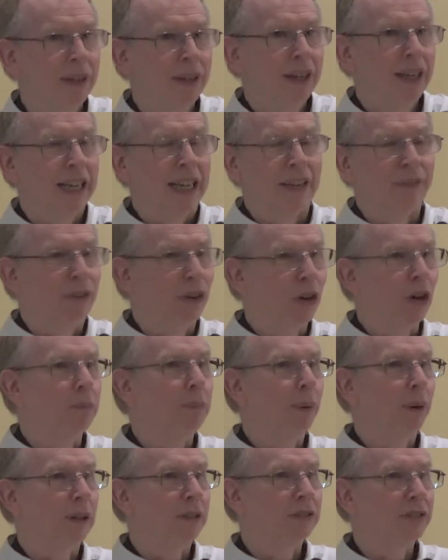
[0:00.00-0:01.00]
If you're a
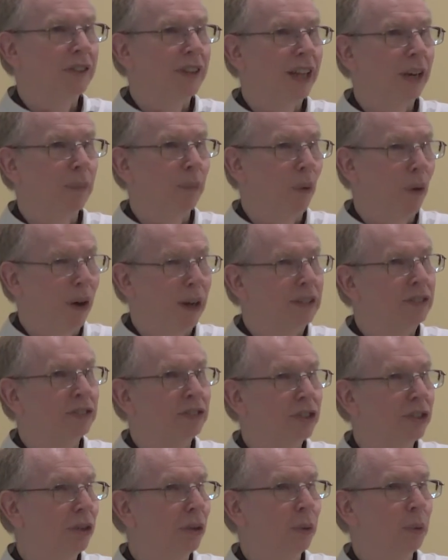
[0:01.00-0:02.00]
person that wants
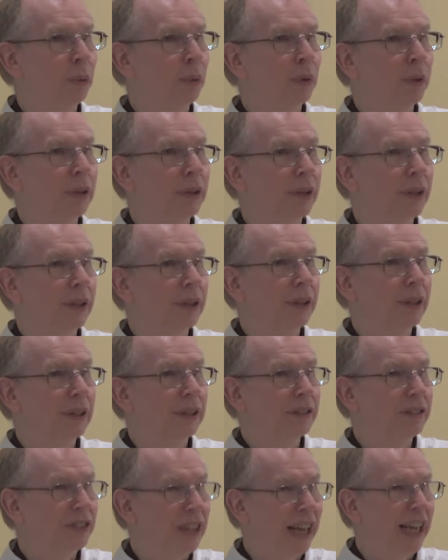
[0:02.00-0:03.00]
to
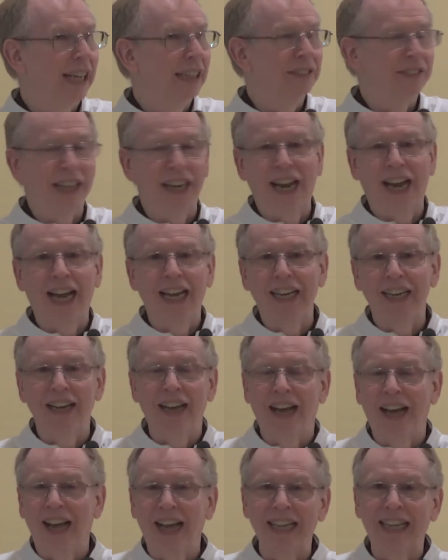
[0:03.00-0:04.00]
say, is that I,
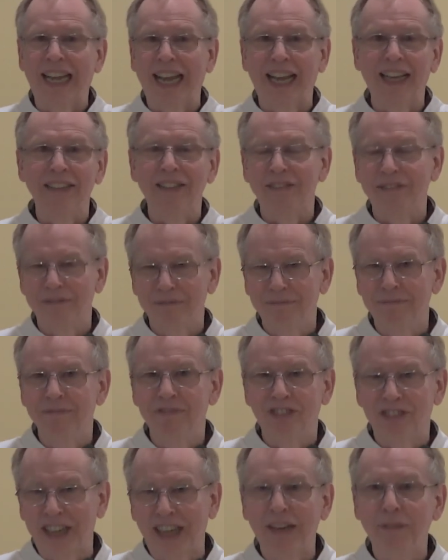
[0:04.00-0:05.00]
I can't
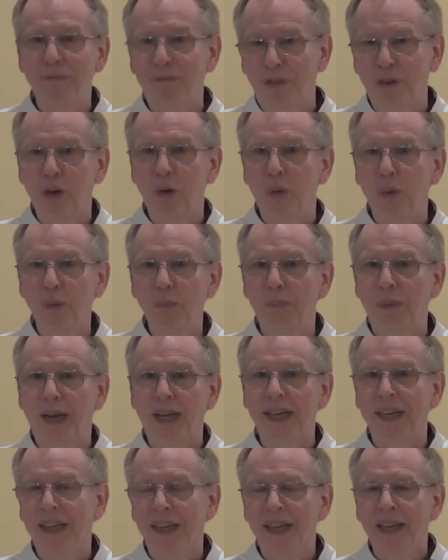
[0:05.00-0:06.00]
send food,
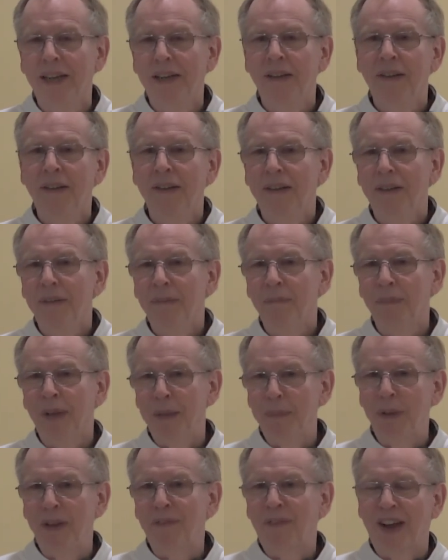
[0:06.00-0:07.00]
but
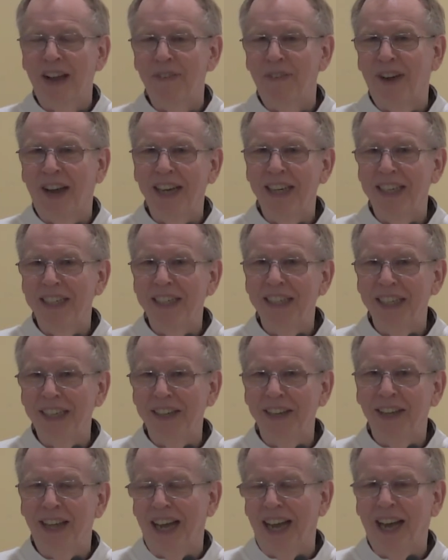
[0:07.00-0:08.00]
maybe if I find a
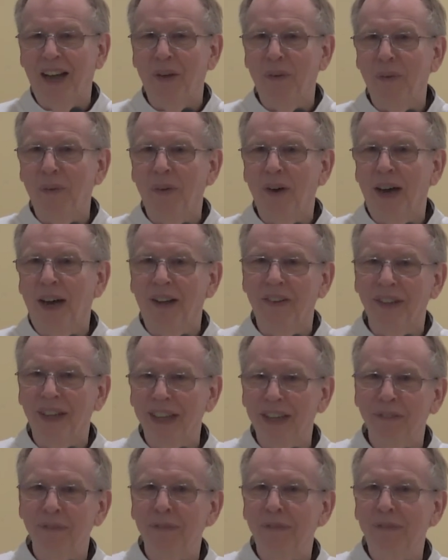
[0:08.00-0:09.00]
deal, I'll, I'll
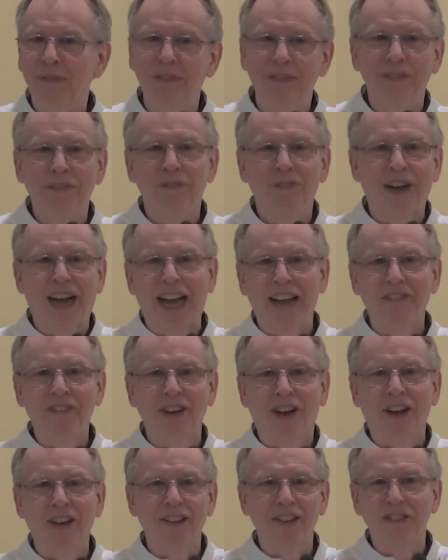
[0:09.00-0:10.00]
give $5
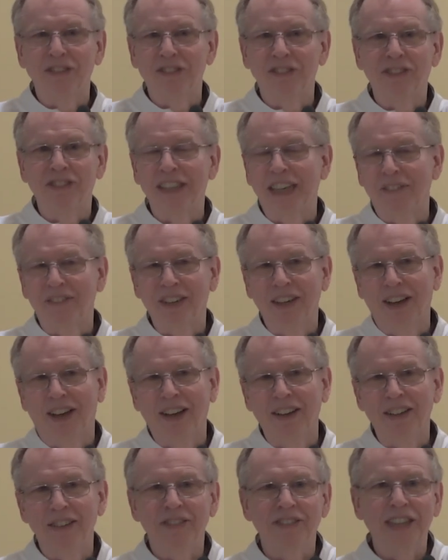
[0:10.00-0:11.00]
or $7.
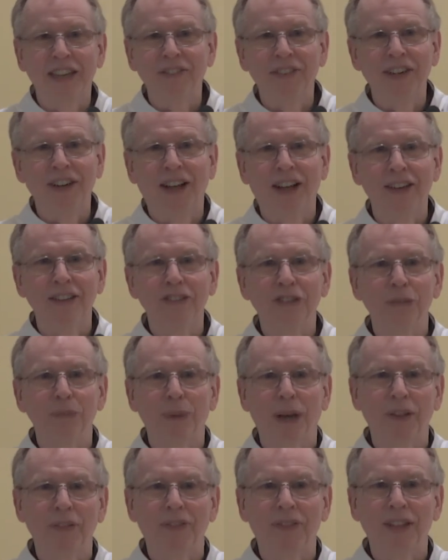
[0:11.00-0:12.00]
$7 a
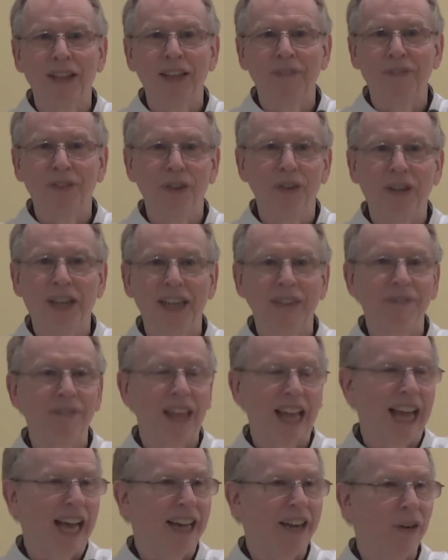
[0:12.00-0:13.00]
month, if you give
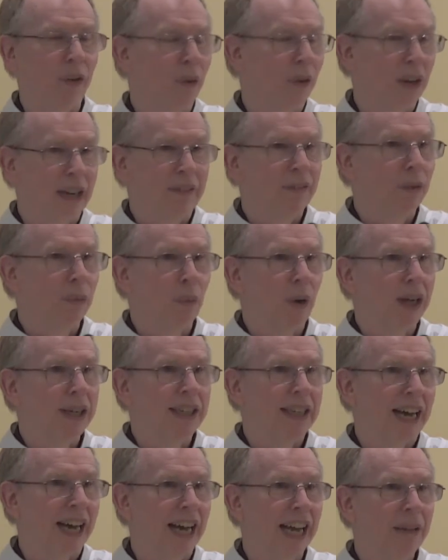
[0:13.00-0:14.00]
that, or even one
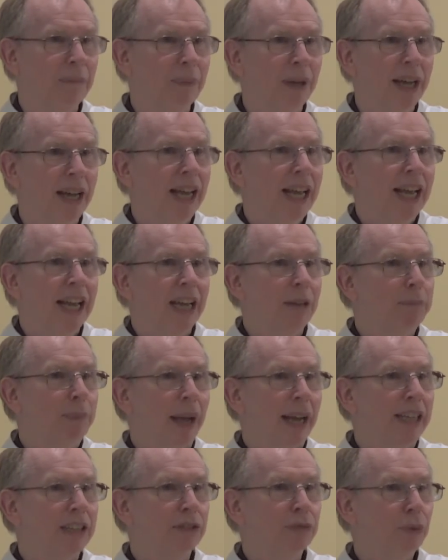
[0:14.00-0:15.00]
time, it
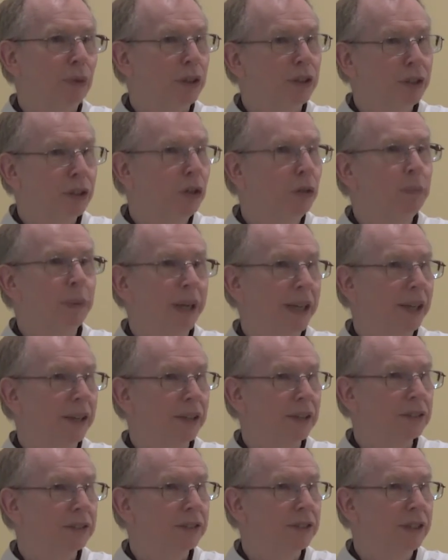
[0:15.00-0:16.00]
pays for two
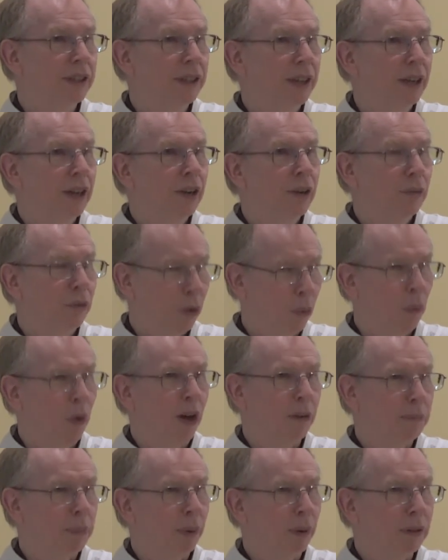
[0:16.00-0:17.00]
meals for
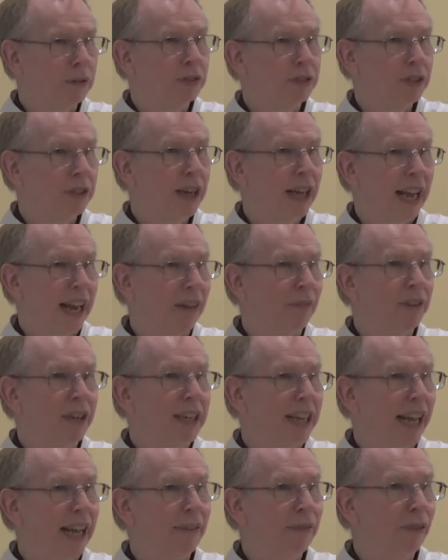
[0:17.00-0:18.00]
one person every
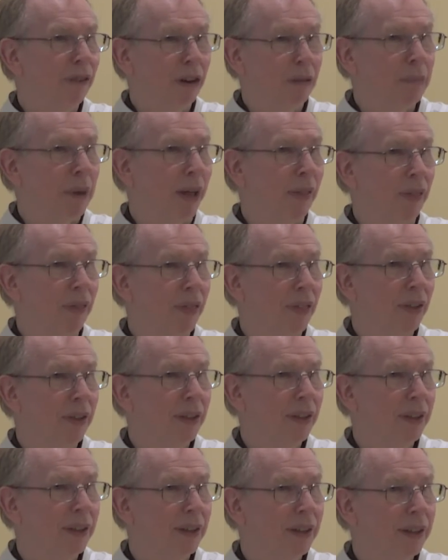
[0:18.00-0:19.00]
day for a month.
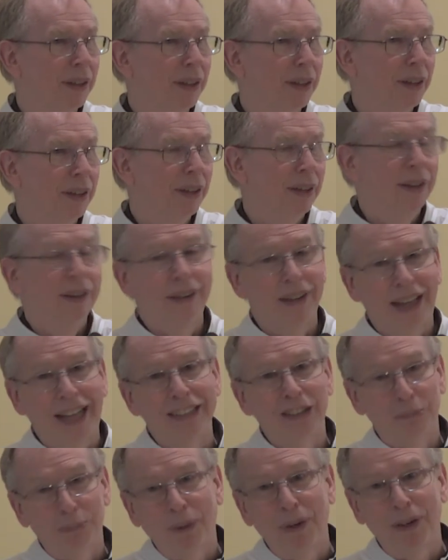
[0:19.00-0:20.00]

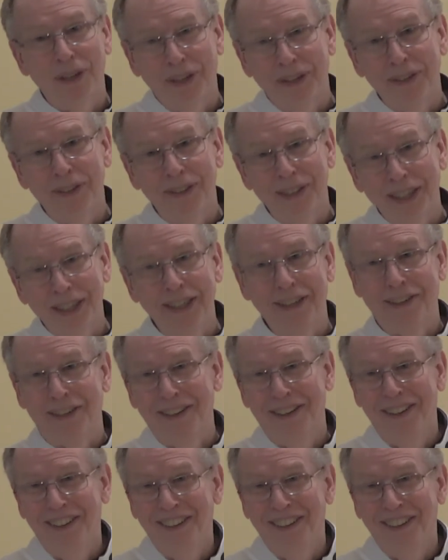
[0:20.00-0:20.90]
That's a pretty good deal,